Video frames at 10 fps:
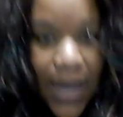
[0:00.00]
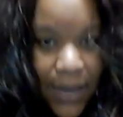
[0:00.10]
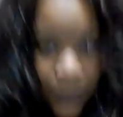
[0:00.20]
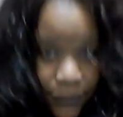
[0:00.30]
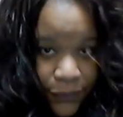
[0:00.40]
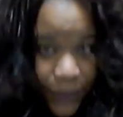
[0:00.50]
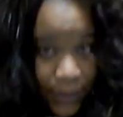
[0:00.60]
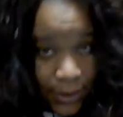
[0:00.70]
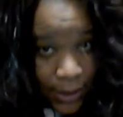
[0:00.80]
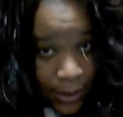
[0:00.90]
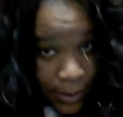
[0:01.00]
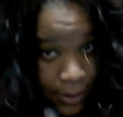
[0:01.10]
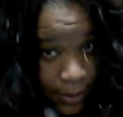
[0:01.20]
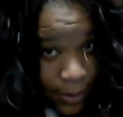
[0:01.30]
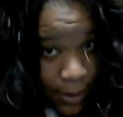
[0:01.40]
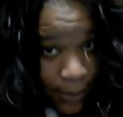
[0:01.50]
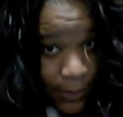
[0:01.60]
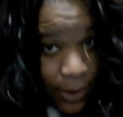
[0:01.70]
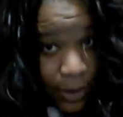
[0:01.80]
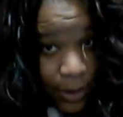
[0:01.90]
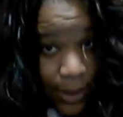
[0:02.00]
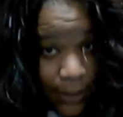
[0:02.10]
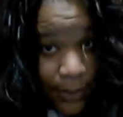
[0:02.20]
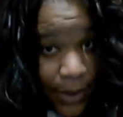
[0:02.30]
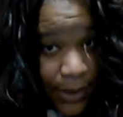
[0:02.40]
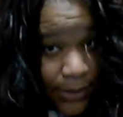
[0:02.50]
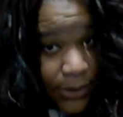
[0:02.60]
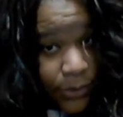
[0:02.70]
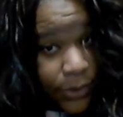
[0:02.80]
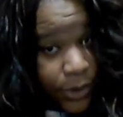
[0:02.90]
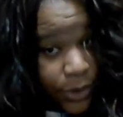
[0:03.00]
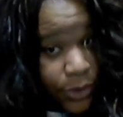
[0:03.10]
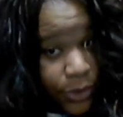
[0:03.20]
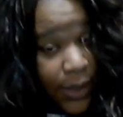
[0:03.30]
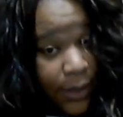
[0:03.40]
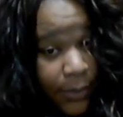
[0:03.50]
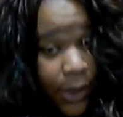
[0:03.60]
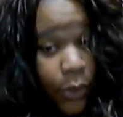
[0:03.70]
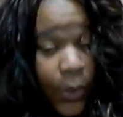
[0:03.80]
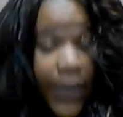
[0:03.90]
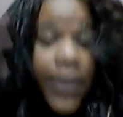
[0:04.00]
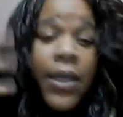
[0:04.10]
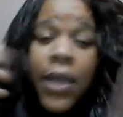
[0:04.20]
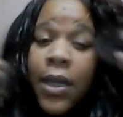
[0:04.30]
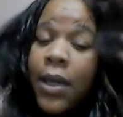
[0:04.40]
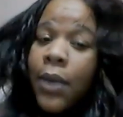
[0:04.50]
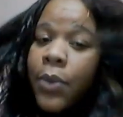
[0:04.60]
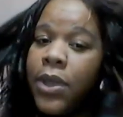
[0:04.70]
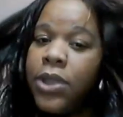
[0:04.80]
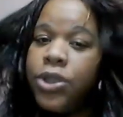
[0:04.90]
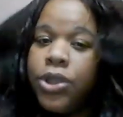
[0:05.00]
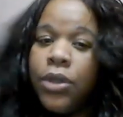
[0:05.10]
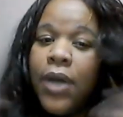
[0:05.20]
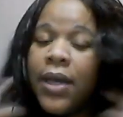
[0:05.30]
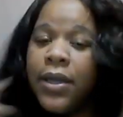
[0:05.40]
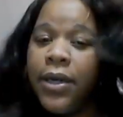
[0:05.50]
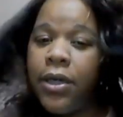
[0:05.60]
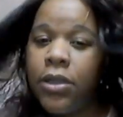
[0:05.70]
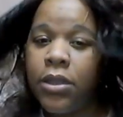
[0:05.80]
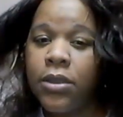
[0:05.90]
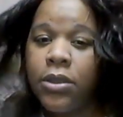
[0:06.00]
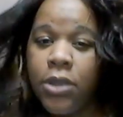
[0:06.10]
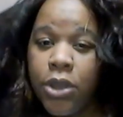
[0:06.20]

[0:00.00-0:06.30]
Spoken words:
haven't filled in up here yet because in order to do that, I'm going to wet it again, and I wanted to show how the hair looked